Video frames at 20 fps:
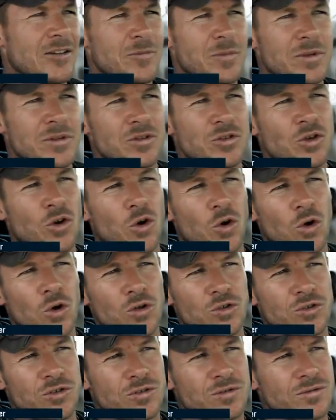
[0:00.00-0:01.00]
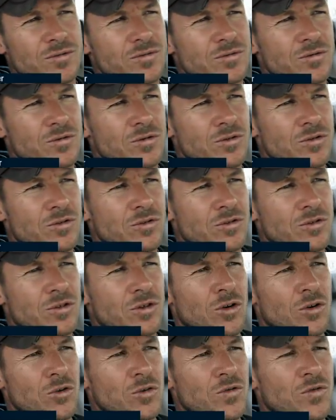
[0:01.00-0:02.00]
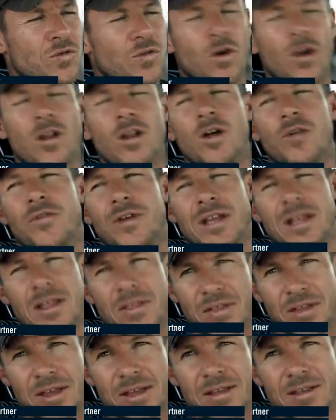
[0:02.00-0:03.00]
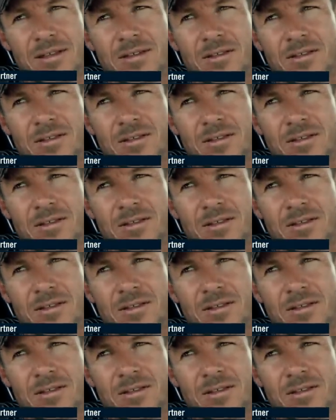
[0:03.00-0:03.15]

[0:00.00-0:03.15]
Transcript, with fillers: I've been told don't fall off anything,